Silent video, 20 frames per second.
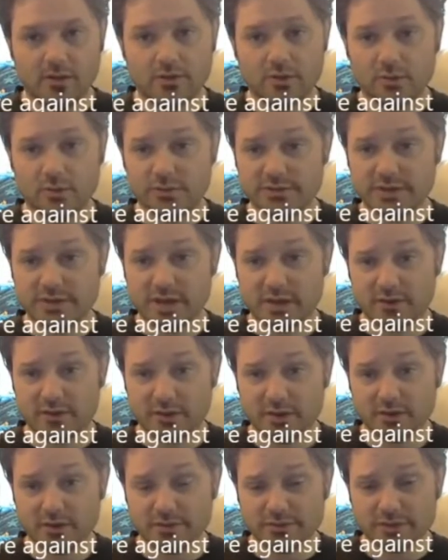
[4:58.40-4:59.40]
So we'll see how
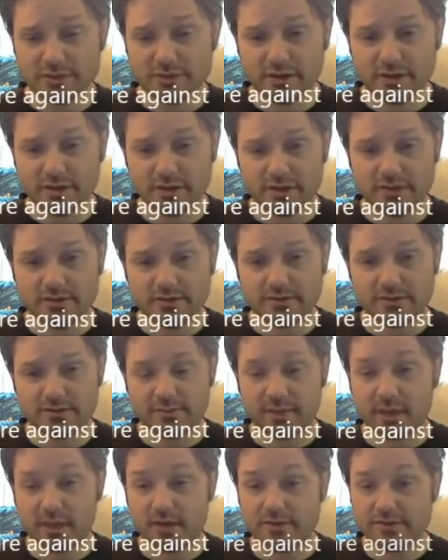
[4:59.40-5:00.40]
it goes.
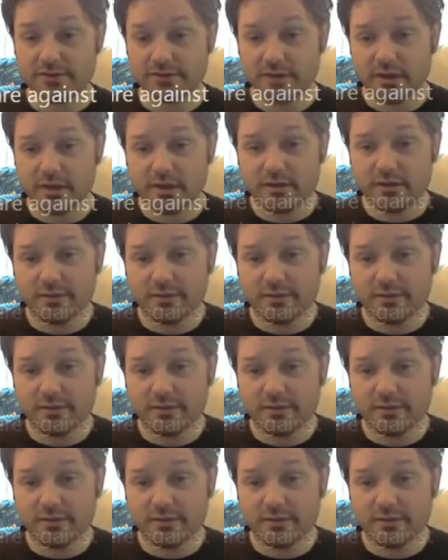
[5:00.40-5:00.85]
Something else